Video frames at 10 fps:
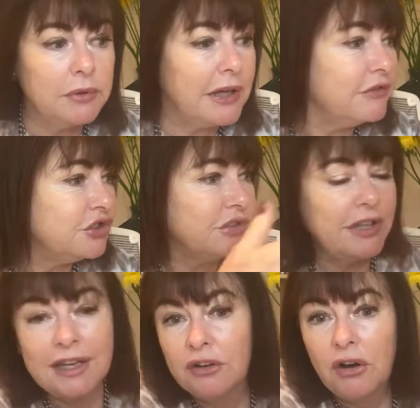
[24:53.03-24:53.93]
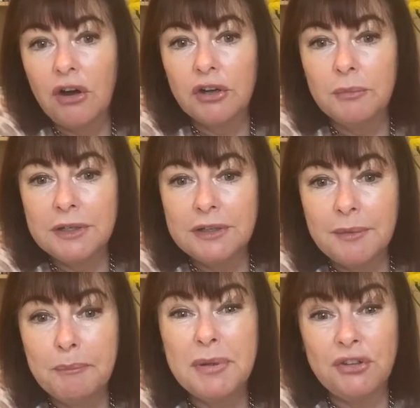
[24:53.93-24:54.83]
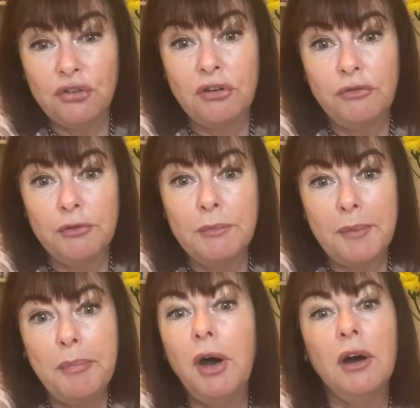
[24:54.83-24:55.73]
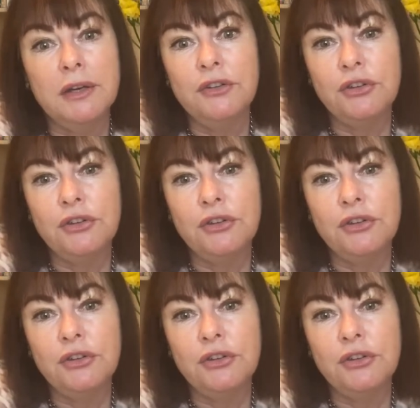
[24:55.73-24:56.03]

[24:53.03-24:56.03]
I've just had an argument and I'm pissed off with my partner,